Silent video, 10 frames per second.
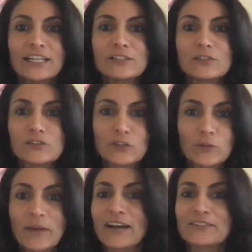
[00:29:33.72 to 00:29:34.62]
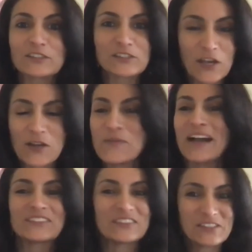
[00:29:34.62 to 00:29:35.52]
Zoom after Zoom
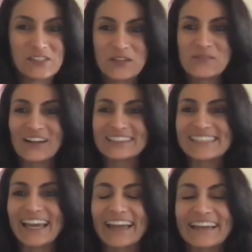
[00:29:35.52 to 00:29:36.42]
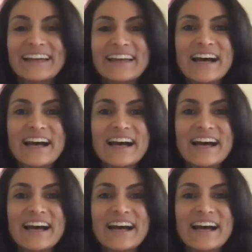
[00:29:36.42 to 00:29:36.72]
after Zoom all day.